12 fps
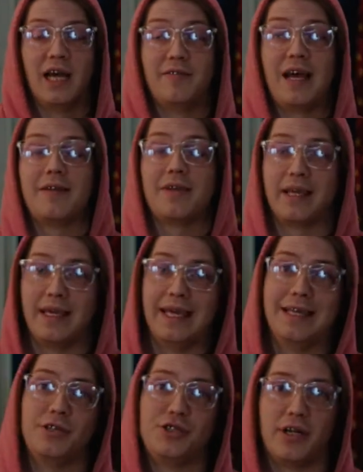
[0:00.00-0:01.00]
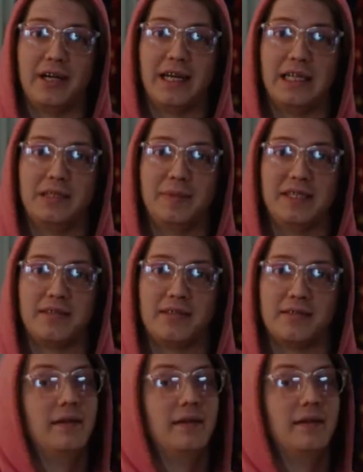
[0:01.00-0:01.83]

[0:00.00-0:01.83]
of having in-shot elements,